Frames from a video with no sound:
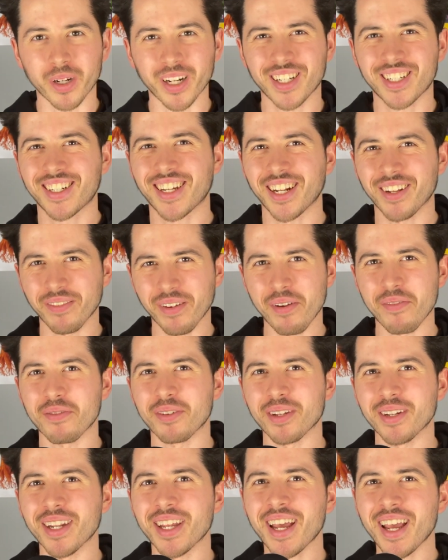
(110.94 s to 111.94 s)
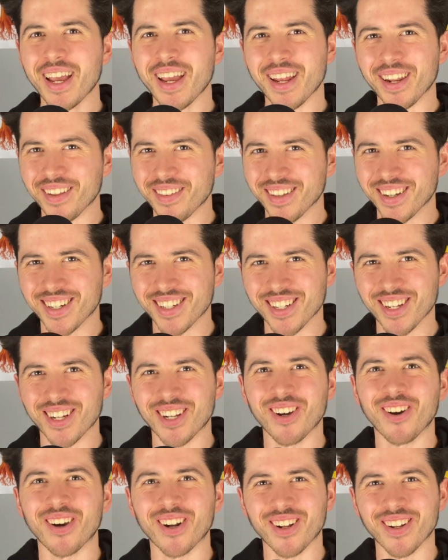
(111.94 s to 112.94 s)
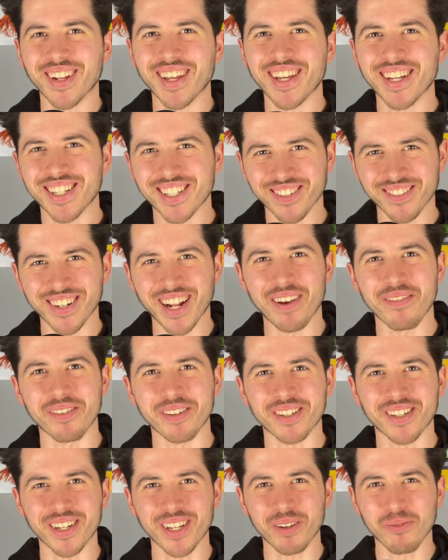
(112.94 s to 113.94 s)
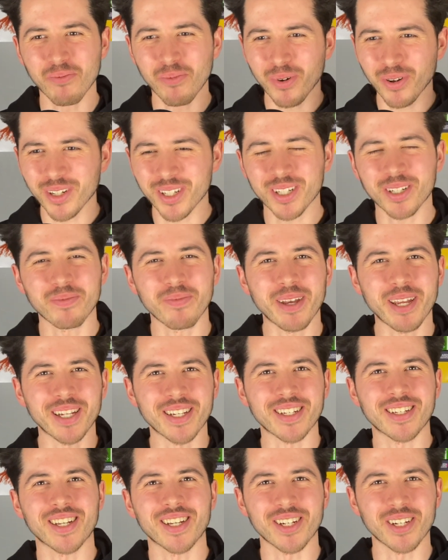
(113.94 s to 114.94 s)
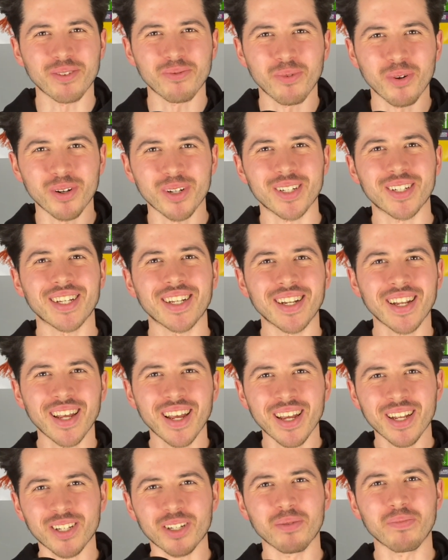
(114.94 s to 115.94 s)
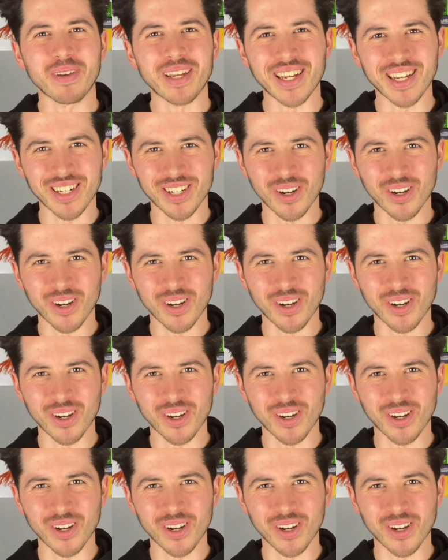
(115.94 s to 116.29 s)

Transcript: that's kind of evident in things that are going on later in Everton. He wants to make decisions. He wants it to be his